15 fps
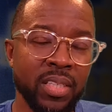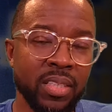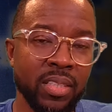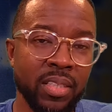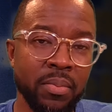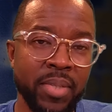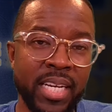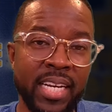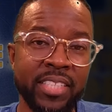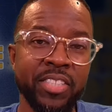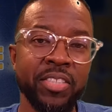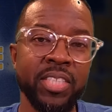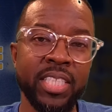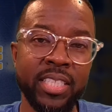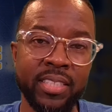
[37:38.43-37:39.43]
let me ask
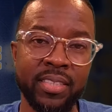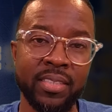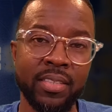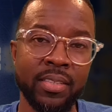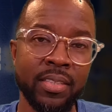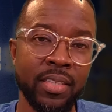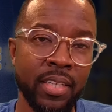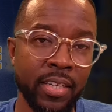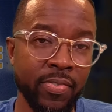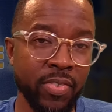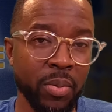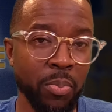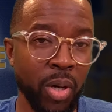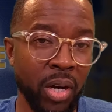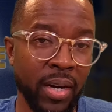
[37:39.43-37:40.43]
you this: if
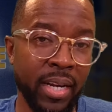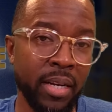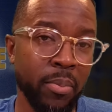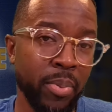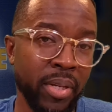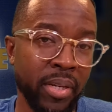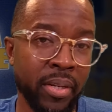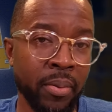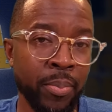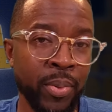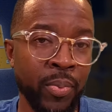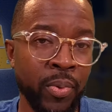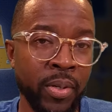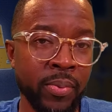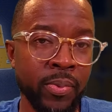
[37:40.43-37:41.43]
Lamar had have been number
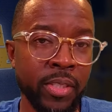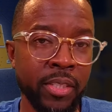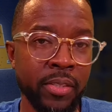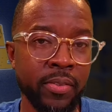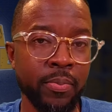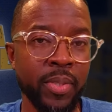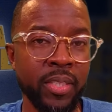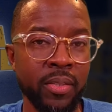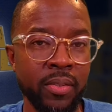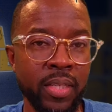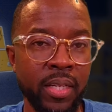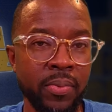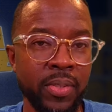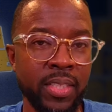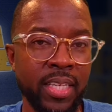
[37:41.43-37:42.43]
one, would you have been
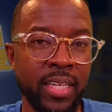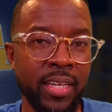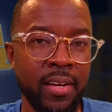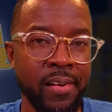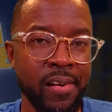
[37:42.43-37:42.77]
okay with that?